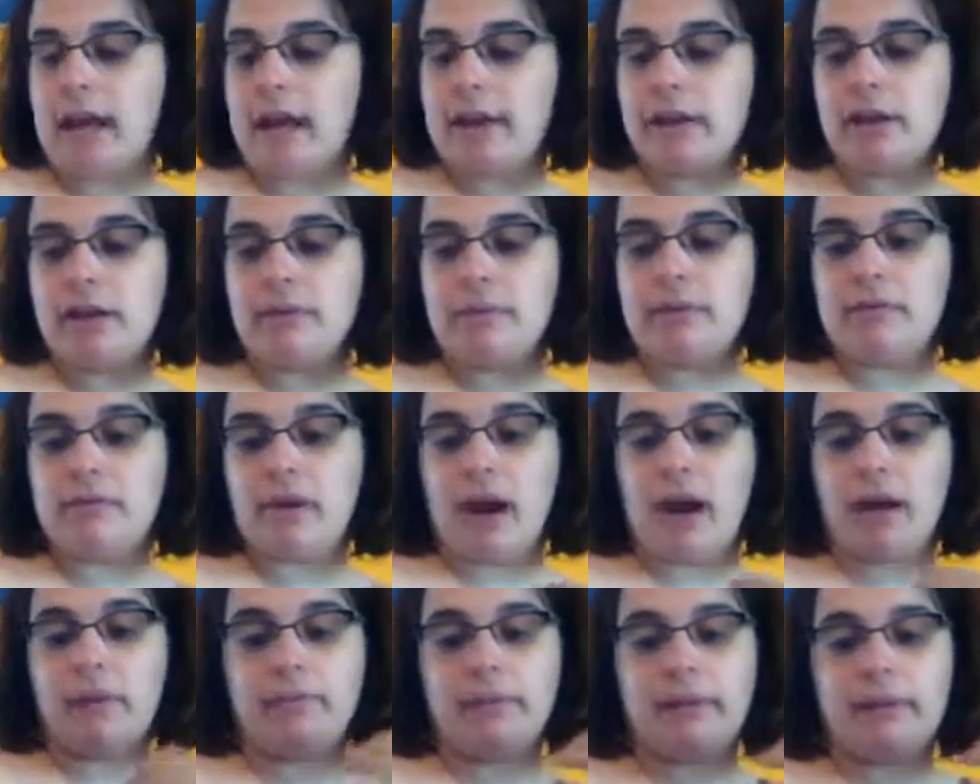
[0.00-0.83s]
I could be
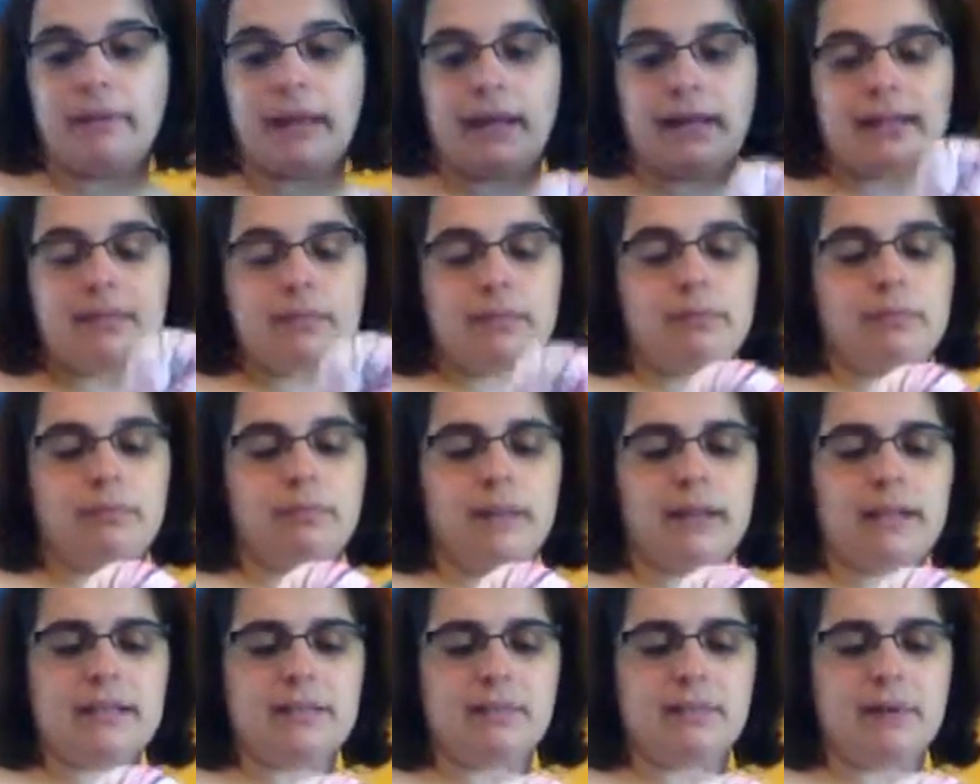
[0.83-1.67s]
wrong, but that's
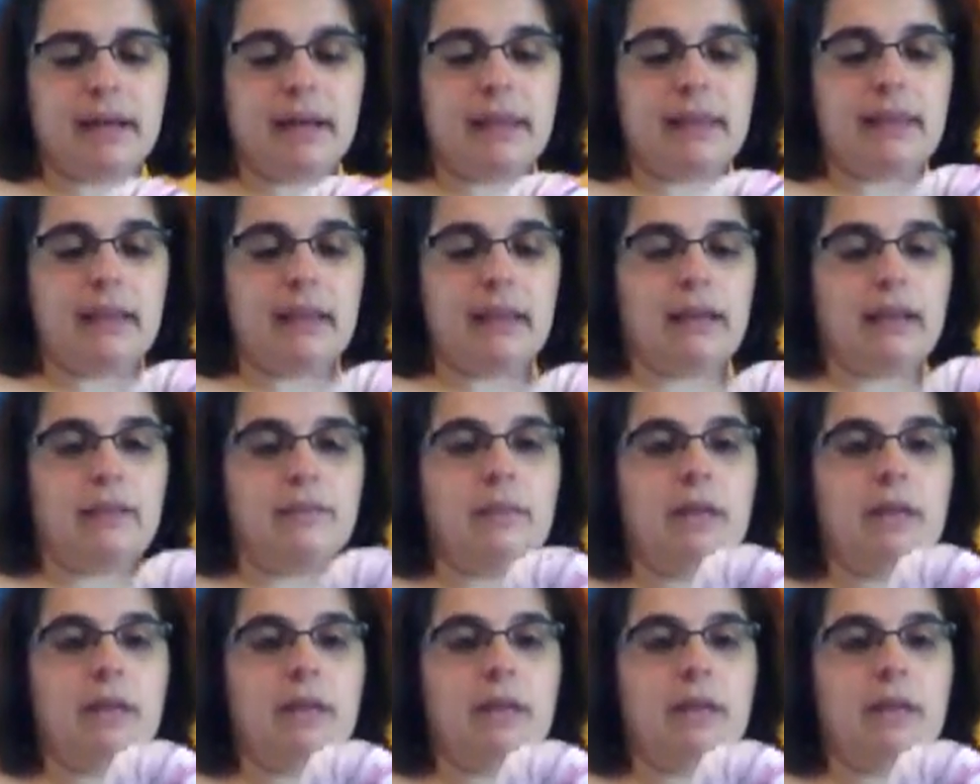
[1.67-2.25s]
what I think.